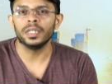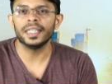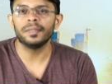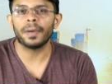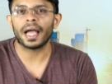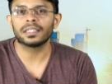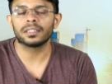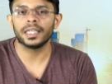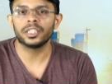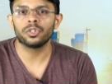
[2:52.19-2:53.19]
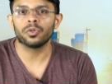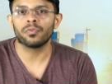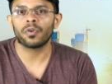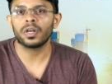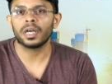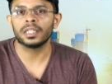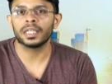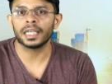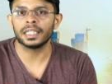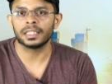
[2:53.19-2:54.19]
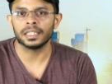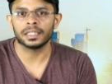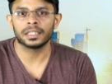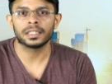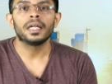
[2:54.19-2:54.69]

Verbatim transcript: lead bank's ratio for other cases.